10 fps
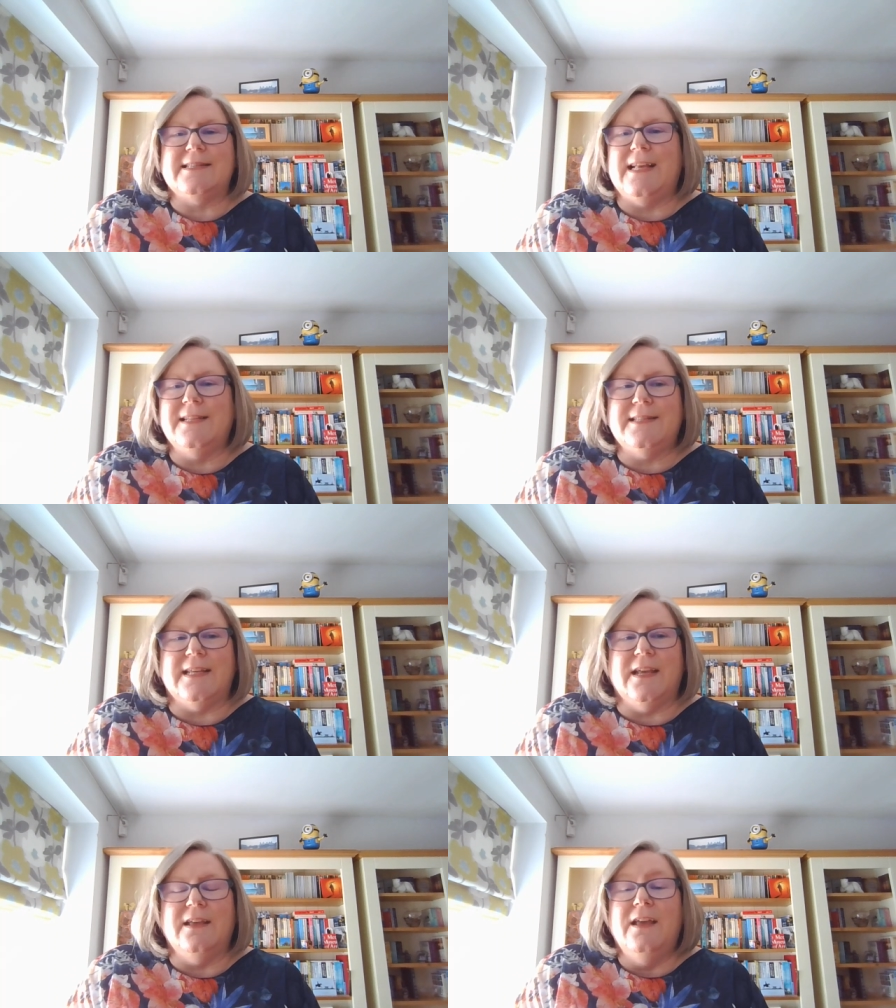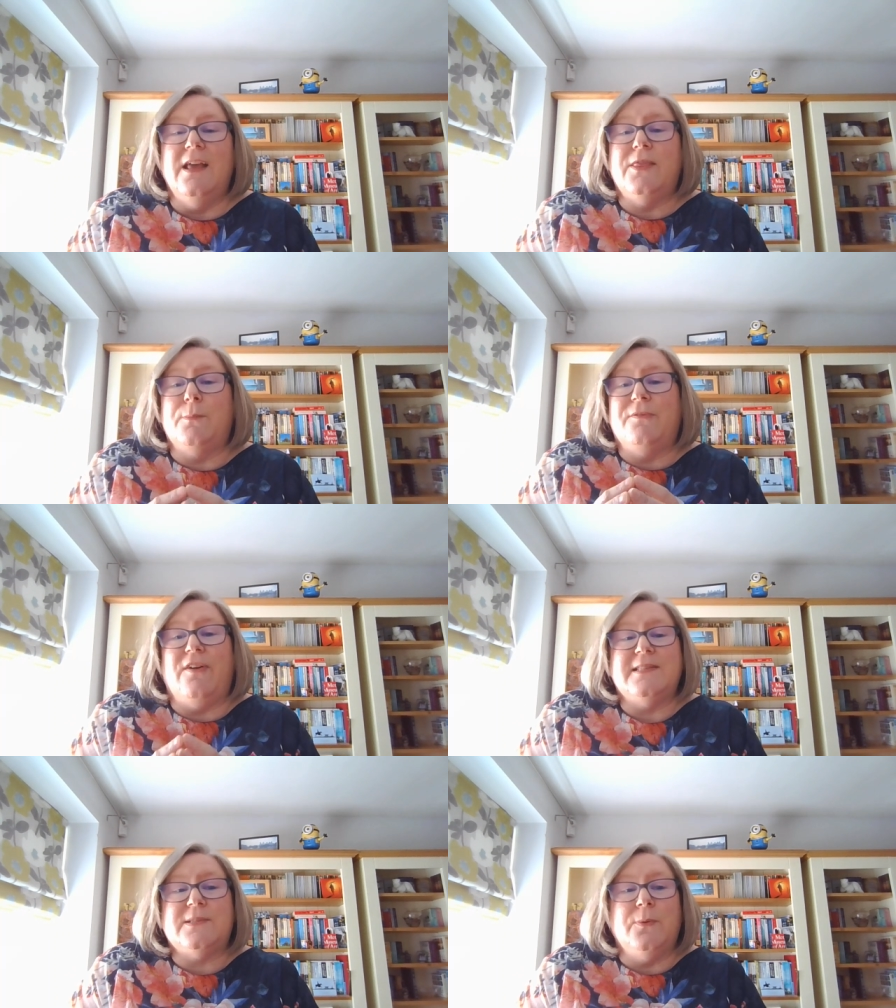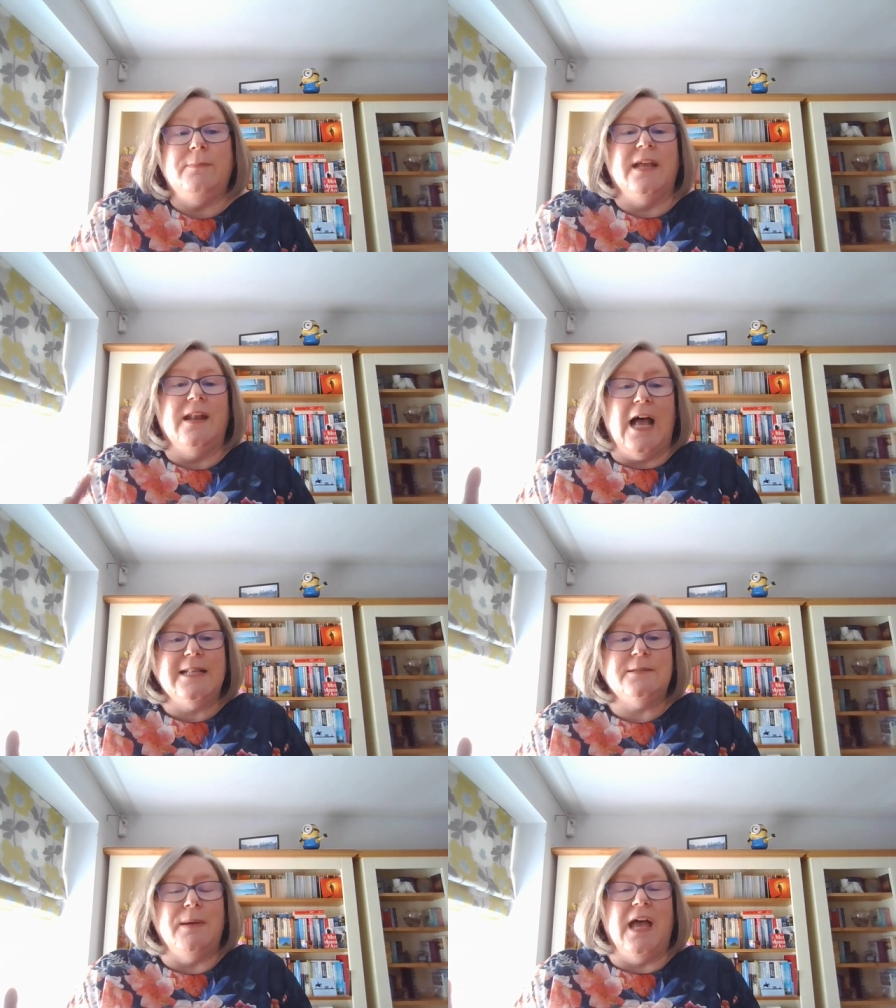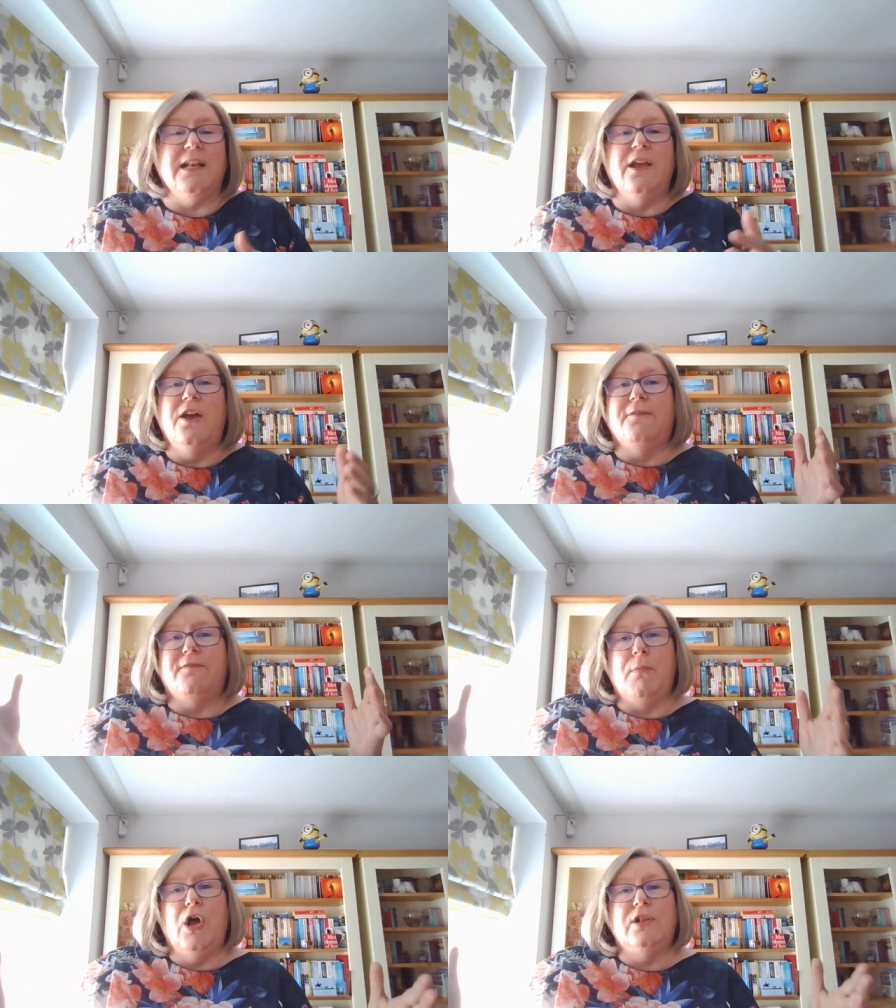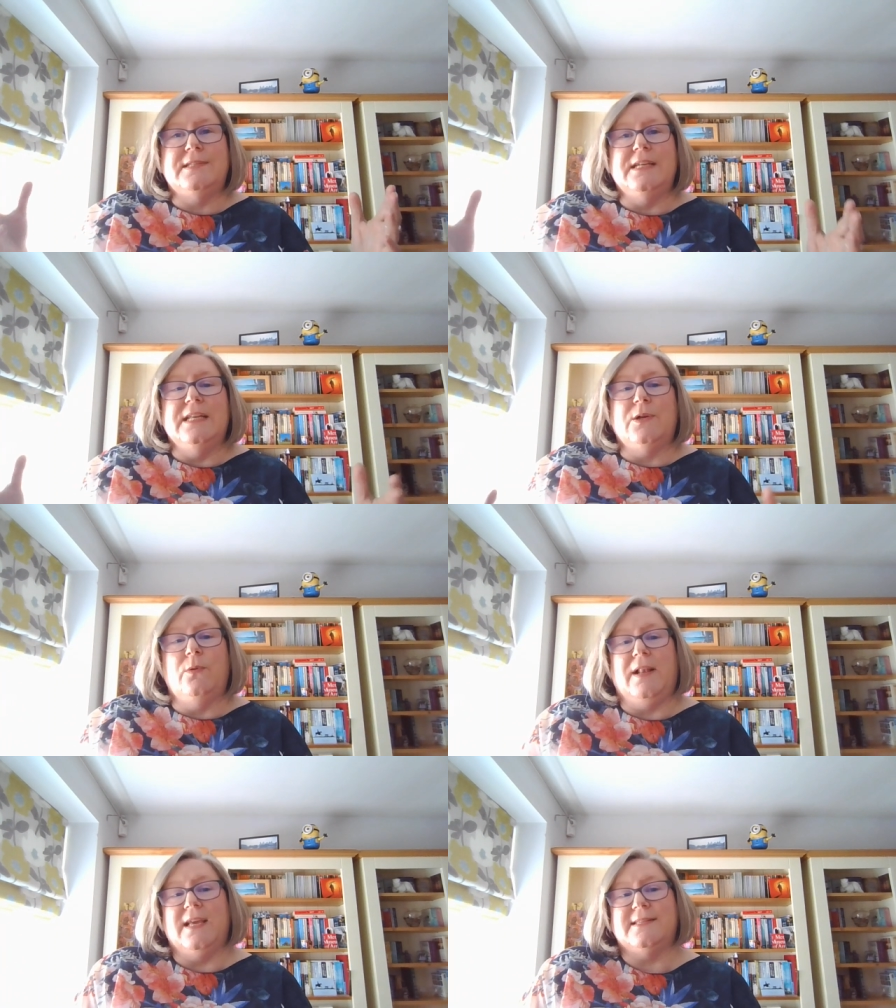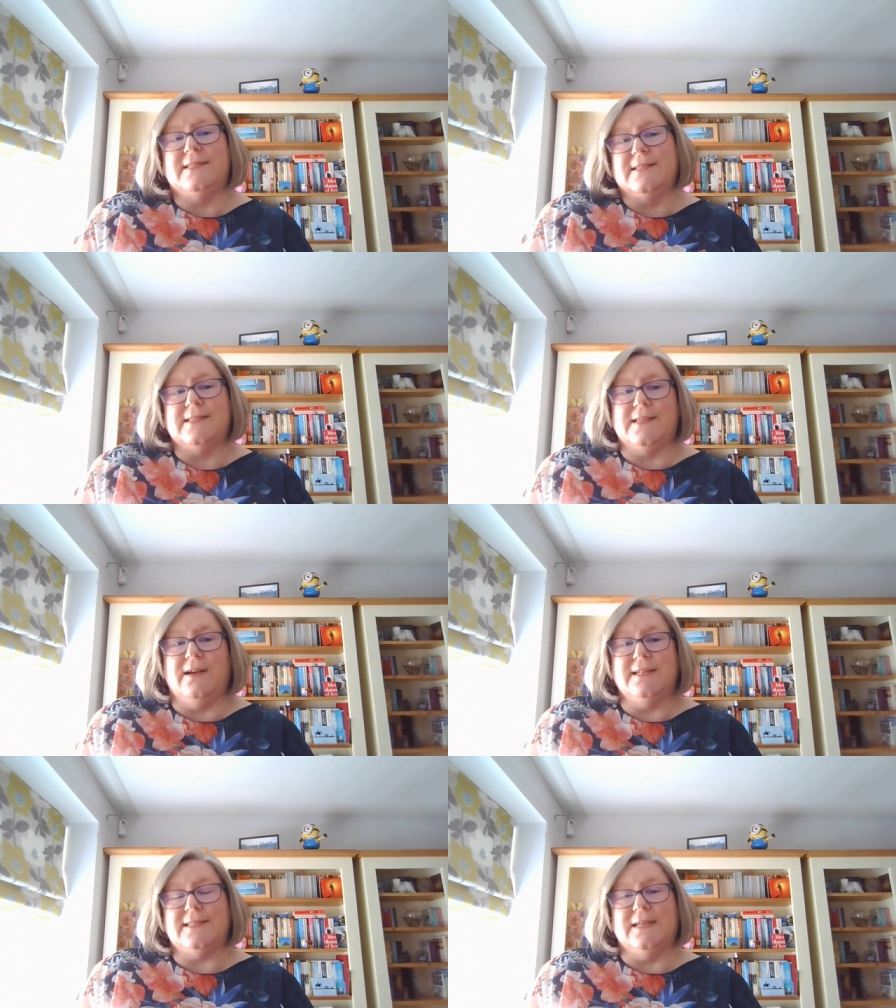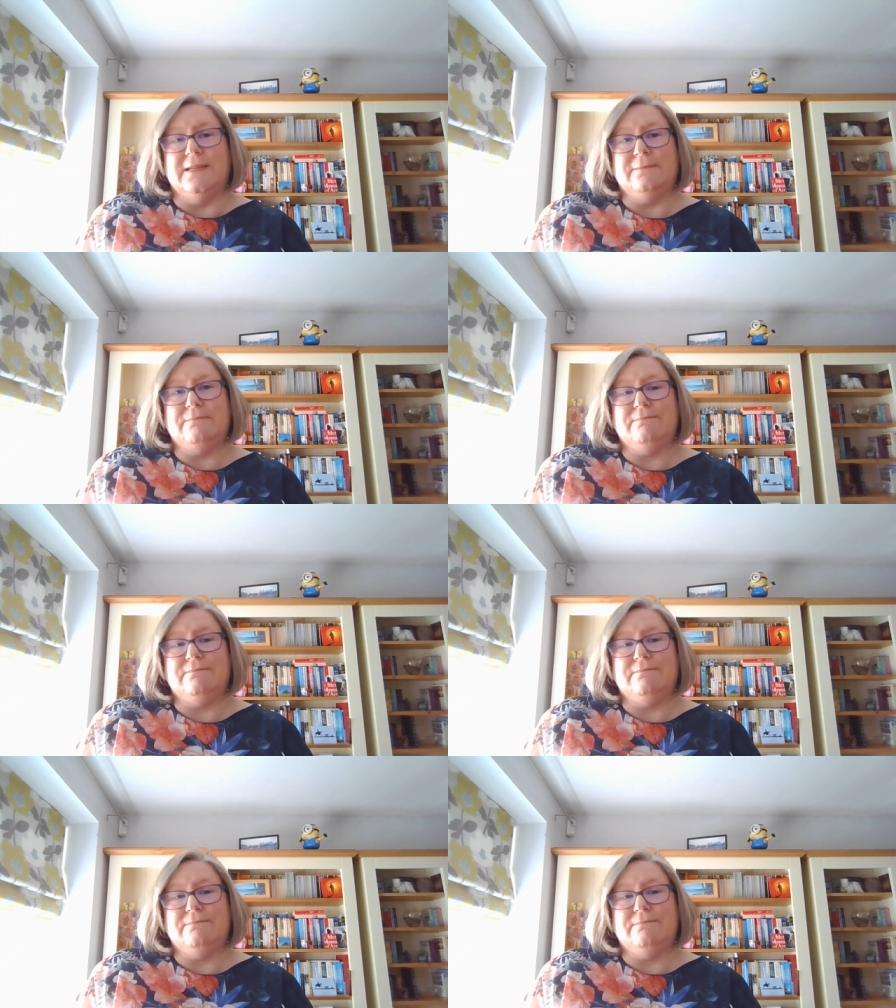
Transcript: insanity that prevents women and men from holding an equal place in society.